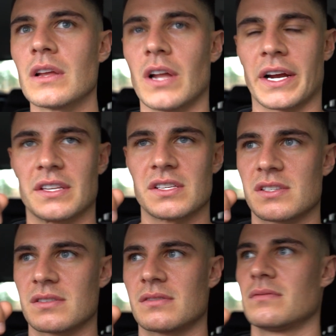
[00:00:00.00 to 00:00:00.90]
like
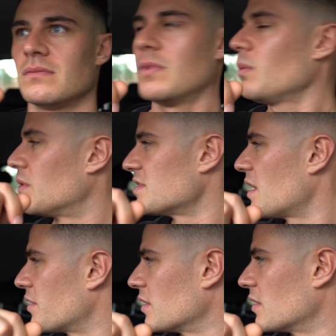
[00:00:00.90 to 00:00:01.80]
this, what was
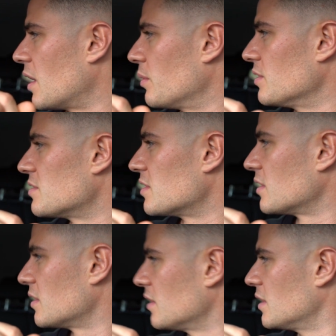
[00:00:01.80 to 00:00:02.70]
that thing that they were
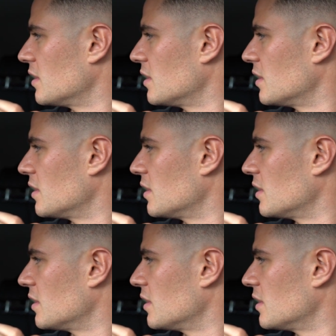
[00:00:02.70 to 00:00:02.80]
using?